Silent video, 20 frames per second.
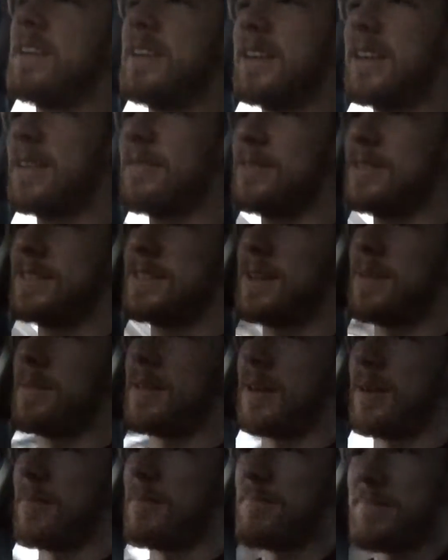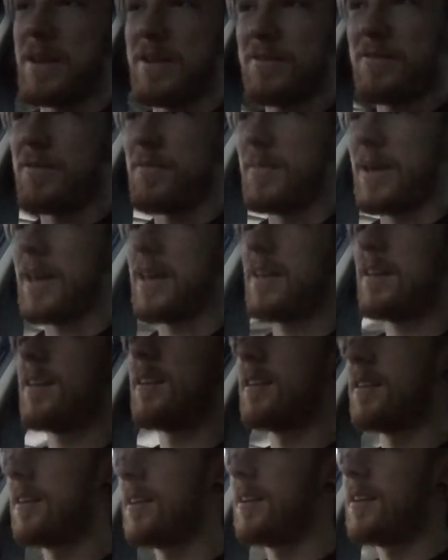think it was something meant for me
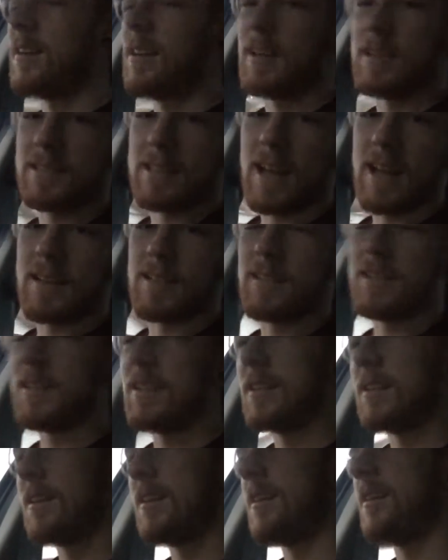exactly.